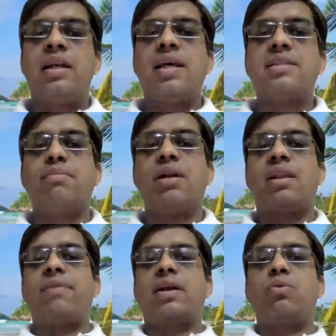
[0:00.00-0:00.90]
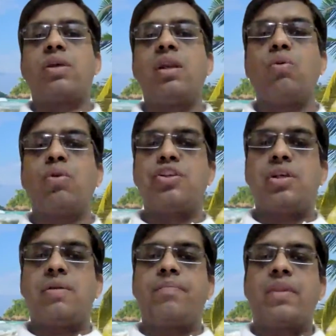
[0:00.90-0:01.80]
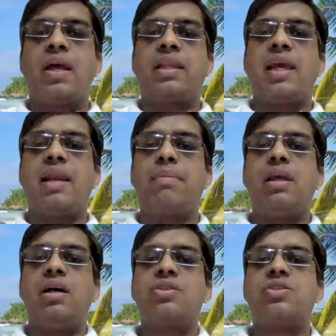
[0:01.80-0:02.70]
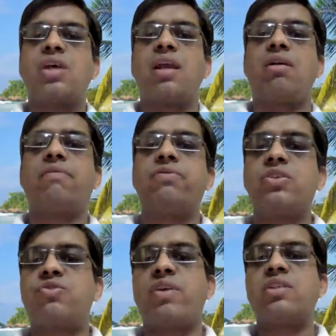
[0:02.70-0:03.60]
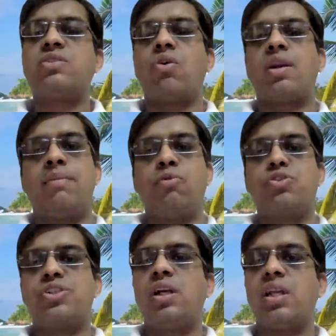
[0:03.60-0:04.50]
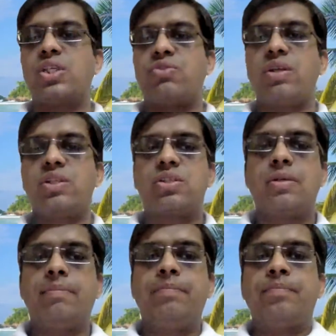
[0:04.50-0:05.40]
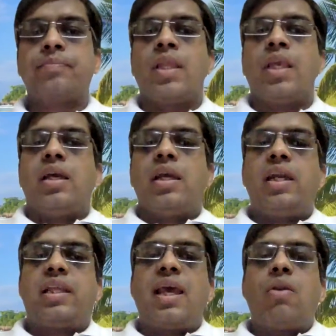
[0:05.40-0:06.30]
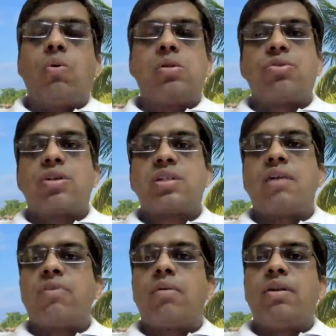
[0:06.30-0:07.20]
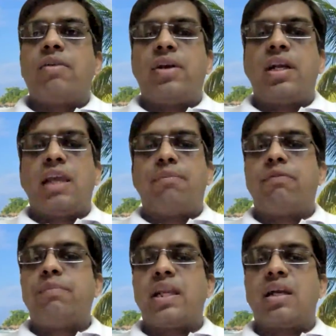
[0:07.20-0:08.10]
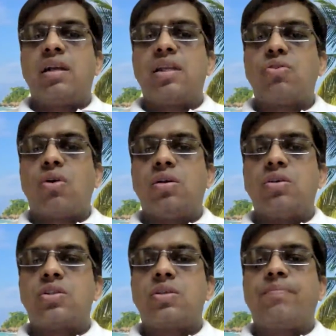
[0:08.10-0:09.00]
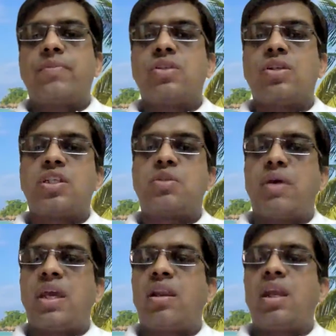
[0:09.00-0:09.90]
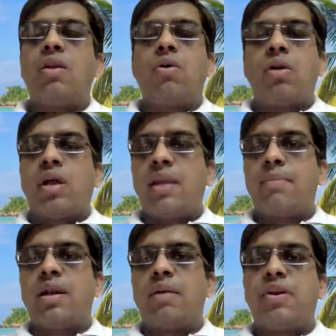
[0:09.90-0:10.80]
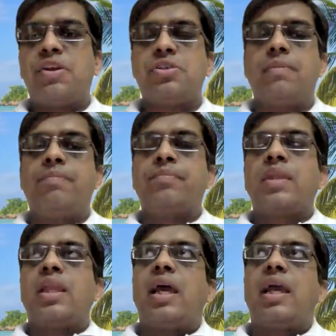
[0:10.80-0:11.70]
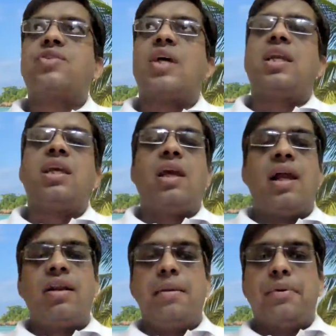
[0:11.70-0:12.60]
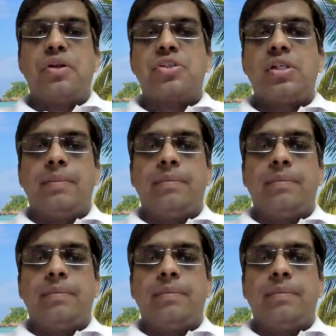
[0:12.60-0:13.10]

it has a multifactorial origin and can be a sign of stress or emotional distress. It can also result from different type of medical disorders such as migraine or high blood pressure, anxiety and depression.